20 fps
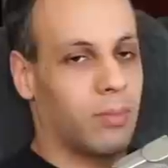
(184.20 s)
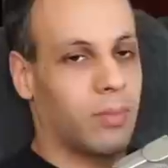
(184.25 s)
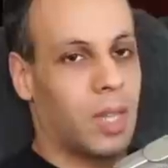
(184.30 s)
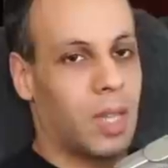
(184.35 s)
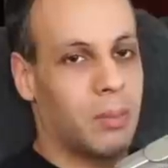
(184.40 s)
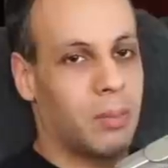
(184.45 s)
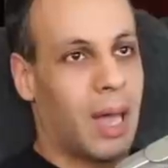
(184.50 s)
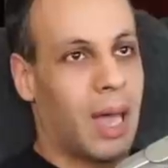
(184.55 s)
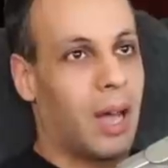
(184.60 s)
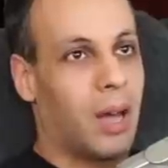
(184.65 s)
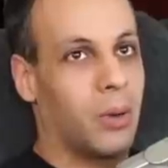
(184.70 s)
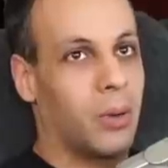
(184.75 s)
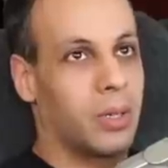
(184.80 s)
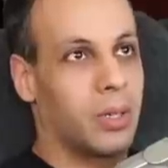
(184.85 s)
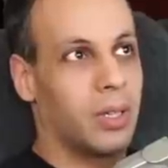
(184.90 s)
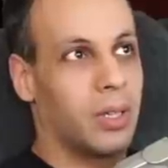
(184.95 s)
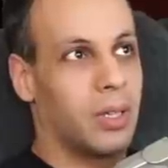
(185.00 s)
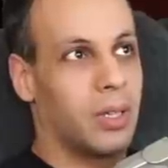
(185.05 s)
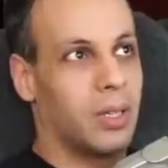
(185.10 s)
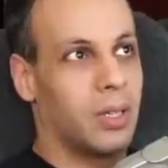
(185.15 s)
about
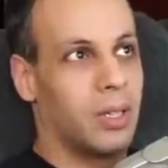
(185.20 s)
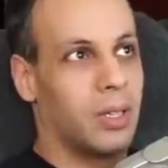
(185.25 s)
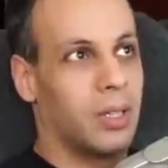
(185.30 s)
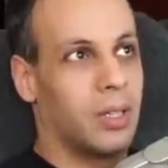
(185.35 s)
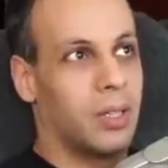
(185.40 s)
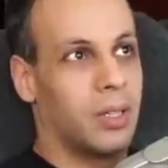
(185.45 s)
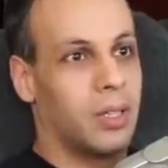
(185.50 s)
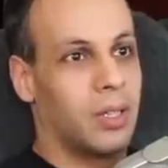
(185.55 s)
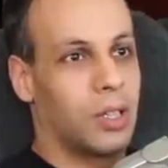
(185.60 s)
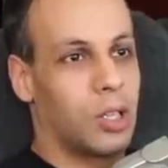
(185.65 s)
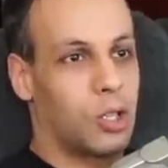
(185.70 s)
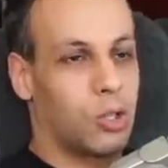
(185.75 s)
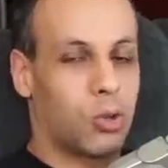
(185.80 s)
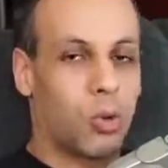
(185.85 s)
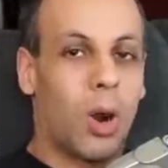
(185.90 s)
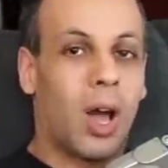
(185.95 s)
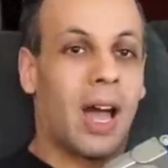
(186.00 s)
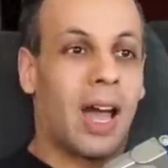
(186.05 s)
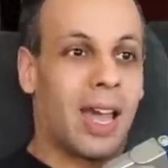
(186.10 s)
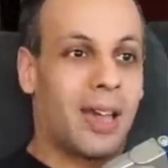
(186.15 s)

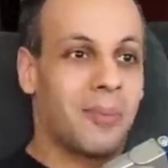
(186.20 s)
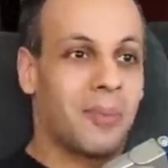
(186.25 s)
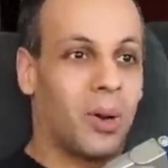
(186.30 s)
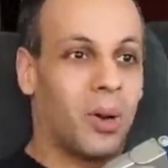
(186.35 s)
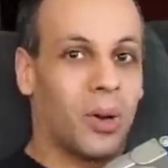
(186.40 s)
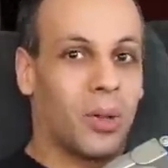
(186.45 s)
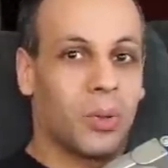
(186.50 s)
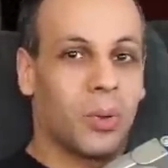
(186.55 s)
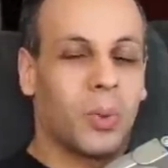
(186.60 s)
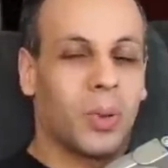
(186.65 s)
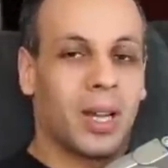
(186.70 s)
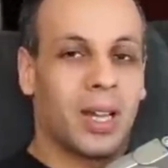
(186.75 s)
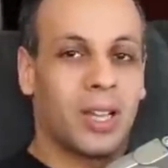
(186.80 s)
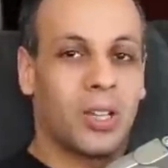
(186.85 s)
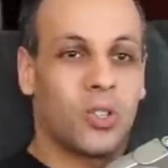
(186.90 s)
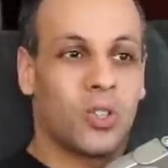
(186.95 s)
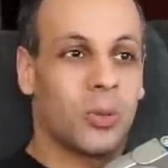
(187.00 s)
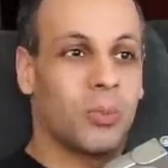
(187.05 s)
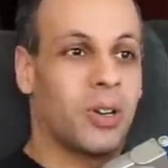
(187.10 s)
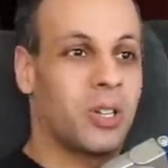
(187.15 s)
crime all the way,
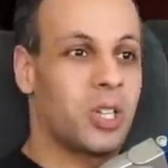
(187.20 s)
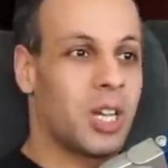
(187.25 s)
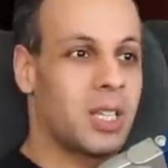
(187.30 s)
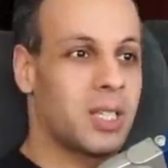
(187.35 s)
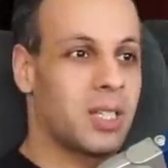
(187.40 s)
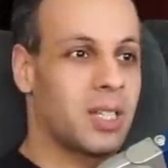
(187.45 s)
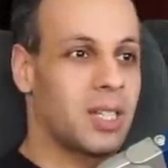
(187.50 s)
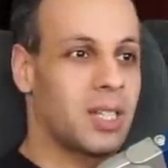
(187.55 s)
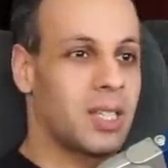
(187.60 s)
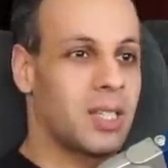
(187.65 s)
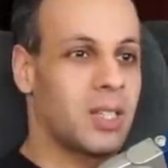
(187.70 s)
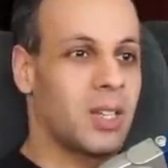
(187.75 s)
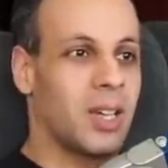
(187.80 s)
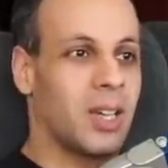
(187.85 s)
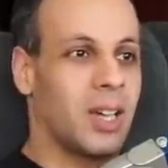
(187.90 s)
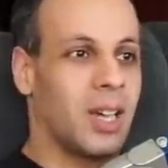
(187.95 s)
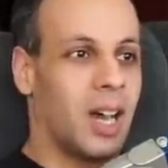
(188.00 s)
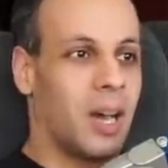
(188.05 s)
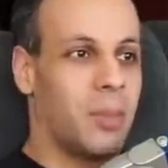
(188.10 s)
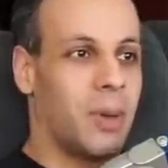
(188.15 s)
so much as it is
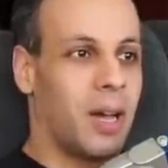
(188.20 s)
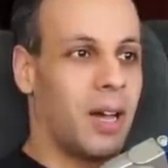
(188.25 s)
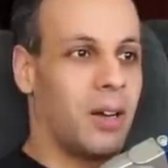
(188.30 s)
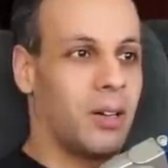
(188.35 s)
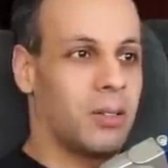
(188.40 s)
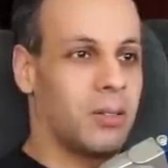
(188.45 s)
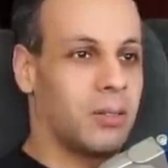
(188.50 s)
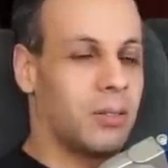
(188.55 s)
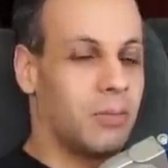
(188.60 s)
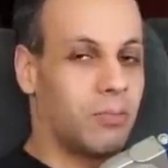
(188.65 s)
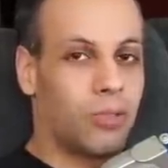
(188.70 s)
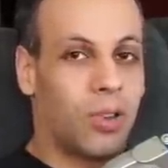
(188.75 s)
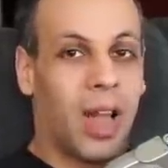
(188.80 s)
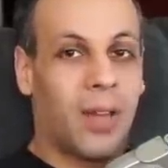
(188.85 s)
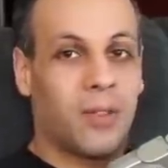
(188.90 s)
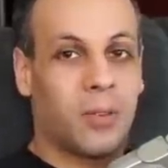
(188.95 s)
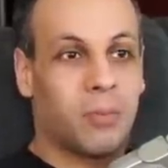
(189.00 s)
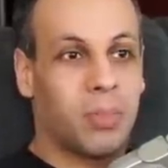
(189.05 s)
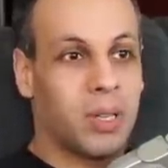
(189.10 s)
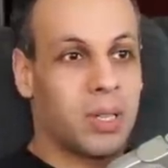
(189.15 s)
about
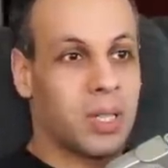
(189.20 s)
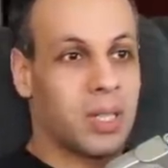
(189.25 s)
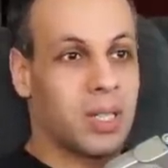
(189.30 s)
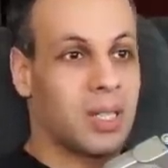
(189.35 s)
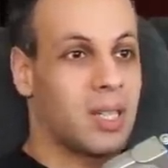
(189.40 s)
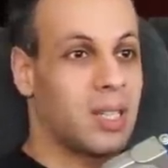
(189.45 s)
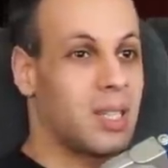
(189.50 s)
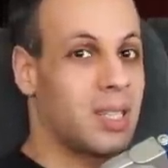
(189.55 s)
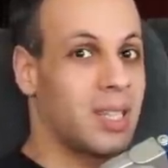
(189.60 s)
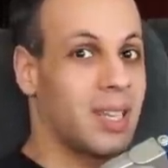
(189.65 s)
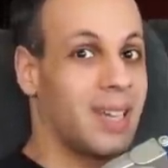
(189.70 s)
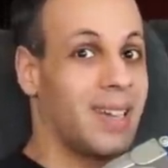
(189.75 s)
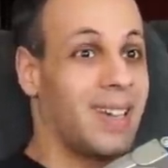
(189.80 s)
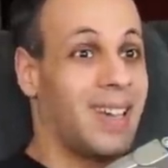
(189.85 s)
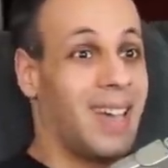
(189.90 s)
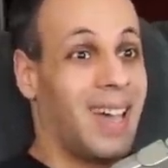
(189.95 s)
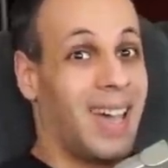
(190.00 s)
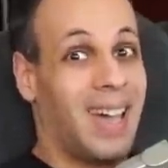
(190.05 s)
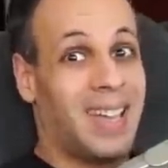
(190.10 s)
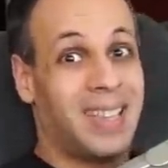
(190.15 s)
private businesses
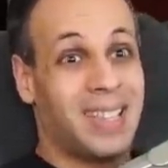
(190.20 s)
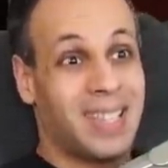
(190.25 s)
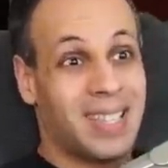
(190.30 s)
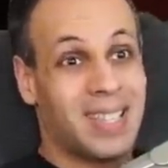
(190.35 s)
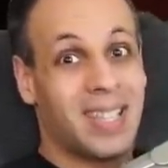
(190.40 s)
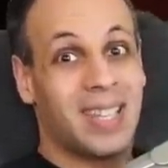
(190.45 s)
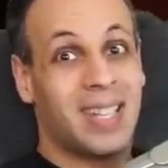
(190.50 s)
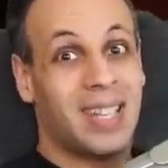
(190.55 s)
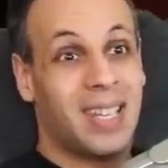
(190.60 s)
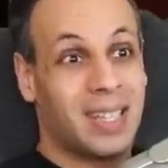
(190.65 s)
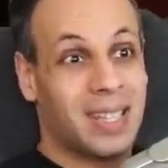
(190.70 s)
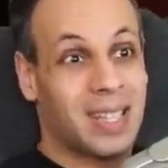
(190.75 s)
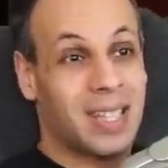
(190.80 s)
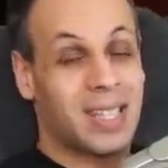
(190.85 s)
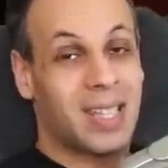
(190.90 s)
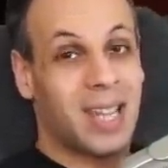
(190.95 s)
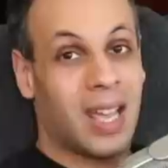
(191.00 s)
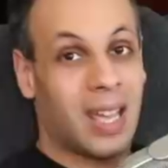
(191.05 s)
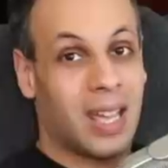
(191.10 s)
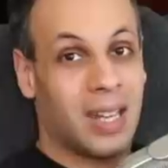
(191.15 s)
and the city and the
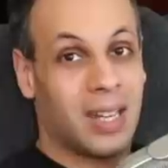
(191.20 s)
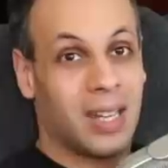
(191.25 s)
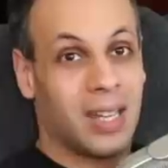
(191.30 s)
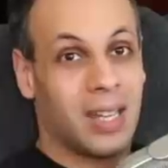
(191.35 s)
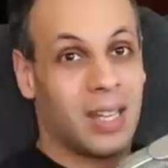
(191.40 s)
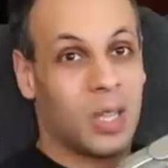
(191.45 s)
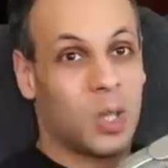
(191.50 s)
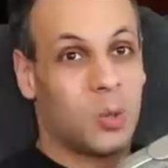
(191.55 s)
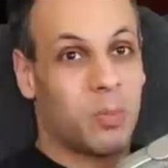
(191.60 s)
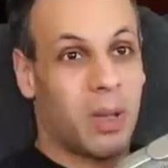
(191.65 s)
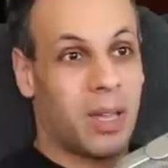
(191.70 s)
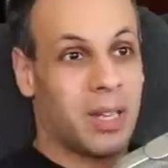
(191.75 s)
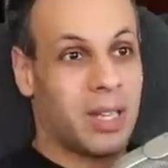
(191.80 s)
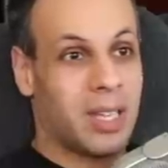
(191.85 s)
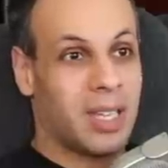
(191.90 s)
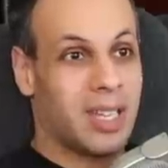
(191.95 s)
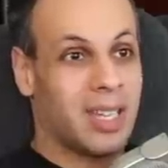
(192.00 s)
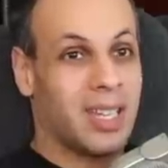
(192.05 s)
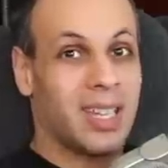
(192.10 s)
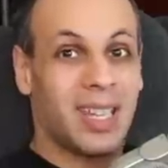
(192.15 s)
state
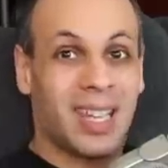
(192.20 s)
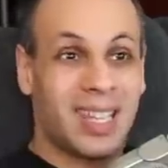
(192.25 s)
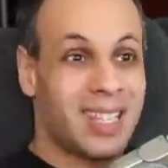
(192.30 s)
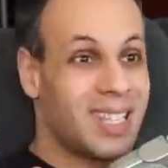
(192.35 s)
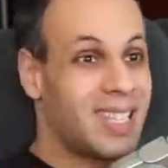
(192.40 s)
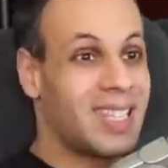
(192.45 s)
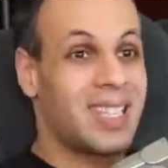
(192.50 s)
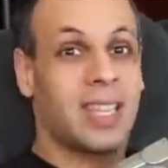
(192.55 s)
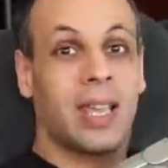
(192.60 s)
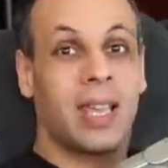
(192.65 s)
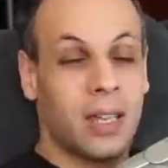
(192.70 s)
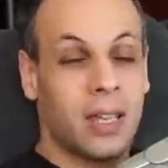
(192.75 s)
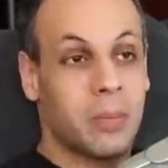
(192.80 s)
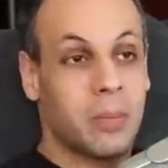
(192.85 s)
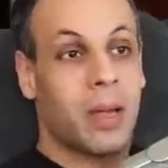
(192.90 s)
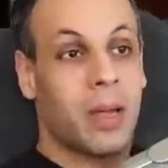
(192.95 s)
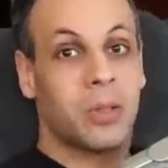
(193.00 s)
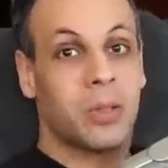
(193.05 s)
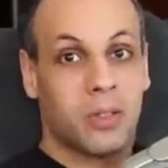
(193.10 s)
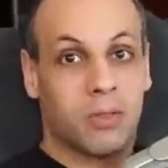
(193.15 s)
spending insane
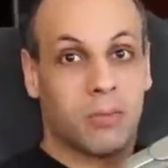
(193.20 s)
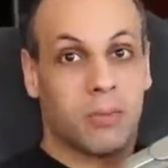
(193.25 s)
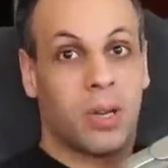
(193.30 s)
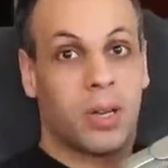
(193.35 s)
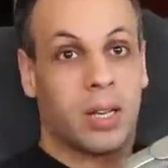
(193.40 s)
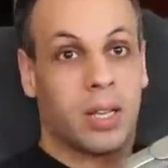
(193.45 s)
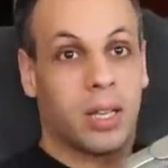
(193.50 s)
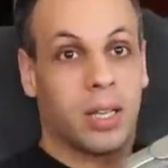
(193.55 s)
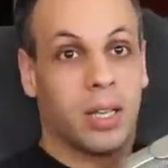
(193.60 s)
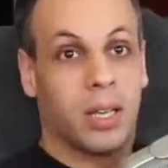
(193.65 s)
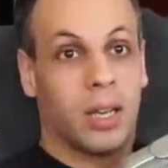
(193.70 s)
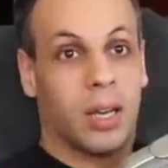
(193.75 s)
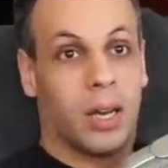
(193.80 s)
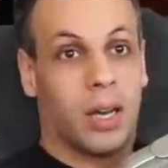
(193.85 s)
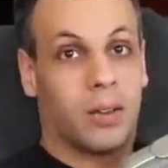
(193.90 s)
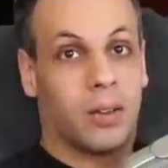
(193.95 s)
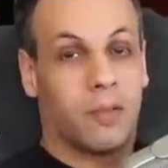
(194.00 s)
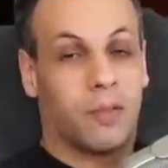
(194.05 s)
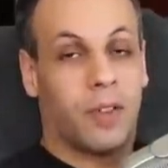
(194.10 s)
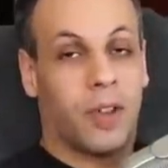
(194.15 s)
amounts of money
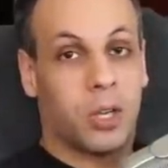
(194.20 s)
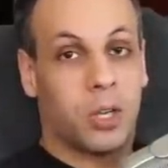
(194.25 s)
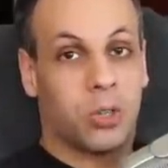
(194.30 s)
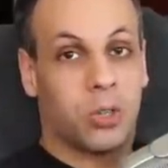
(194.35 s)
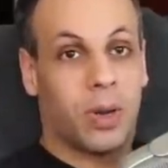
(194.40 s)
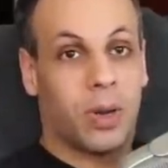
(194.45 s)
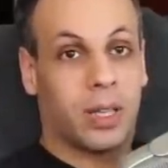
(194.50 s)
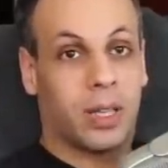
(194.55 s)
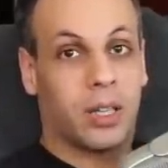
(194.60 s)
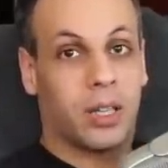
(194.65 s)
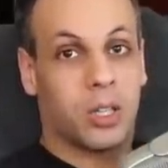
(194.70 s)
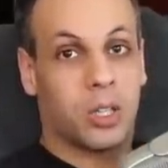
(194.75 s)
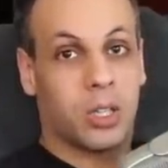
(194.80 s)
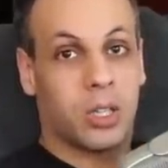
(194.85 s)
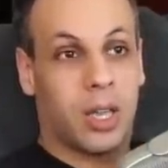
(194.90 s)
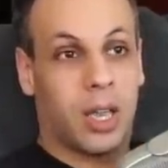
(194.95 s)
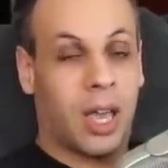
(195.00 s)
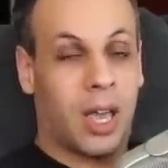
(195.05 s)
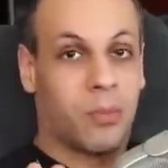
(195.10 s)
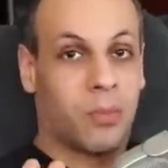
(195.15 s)
on facial recognition
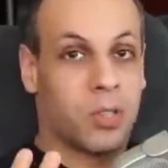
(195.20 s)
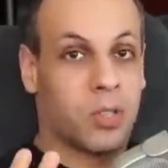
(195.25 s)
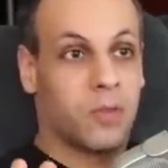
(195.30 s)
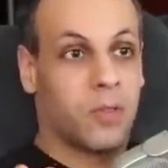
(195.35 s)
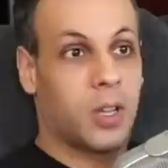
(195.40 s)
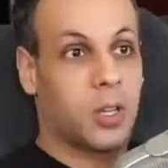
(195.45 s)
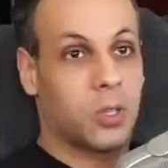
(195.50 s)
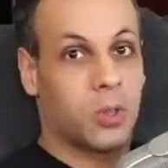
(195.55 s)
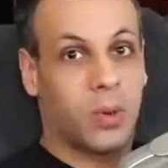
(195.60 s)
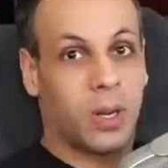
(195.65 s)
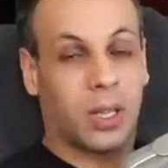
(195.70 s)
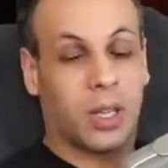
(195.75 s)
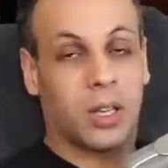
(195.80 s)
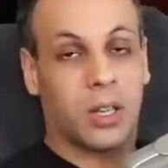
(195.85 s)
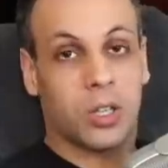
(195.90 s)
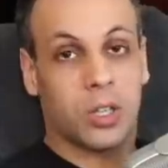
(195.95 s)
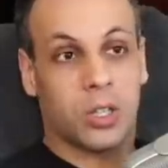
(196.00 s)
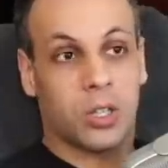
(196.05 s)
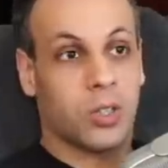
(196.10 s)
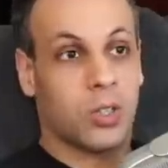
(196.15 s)
cameras, facial
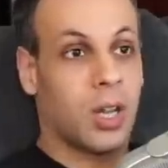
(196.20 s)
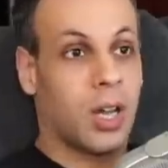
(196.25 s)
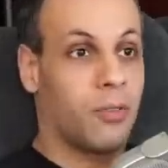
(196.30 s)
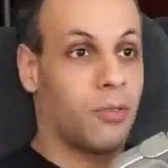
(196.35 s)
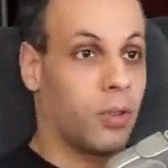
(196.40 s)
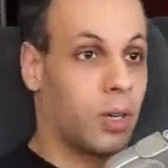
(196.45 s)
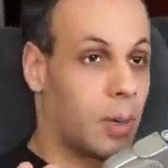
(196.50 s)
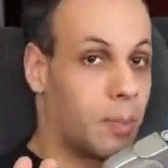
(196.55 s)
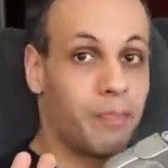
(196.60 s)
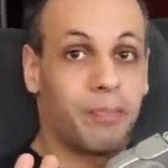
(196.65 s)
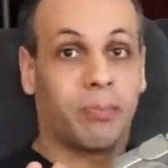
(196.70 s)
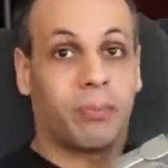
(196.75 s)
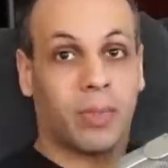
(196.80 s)
recognition software,